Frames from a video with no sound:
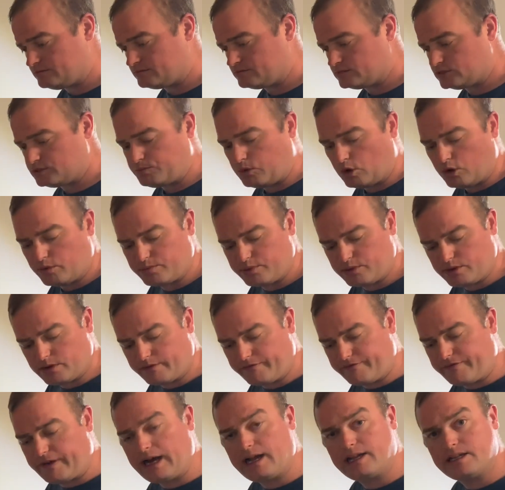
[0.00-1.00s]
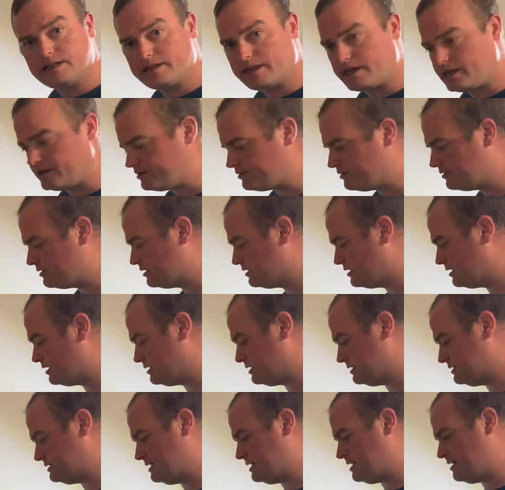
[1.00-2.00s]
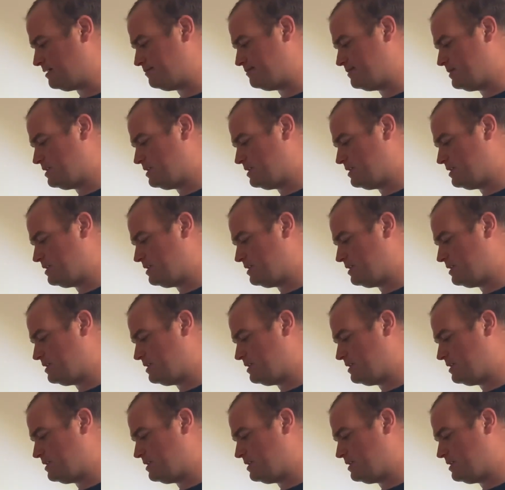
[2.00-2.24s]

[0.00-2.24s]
spark plug filing out or anything like that.